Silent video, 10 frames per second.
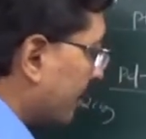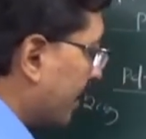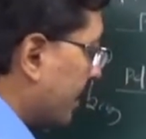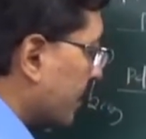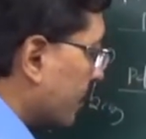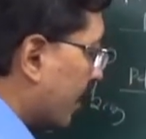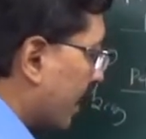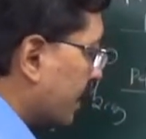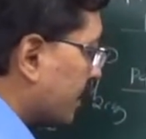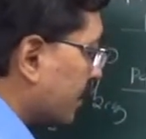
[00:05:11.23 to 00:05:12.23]
when
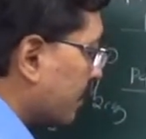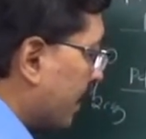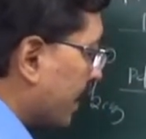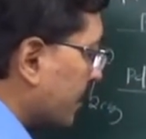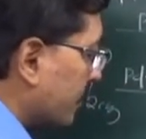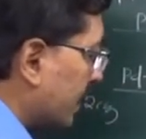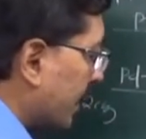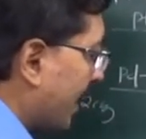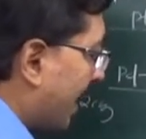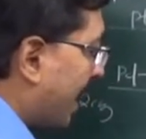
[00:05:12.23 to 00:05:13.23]
neutralized by
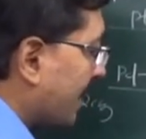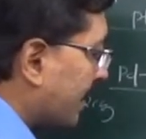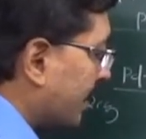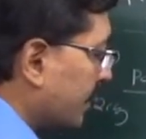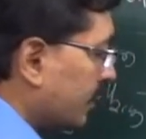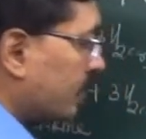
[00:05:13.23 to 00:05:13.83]
using a alkali,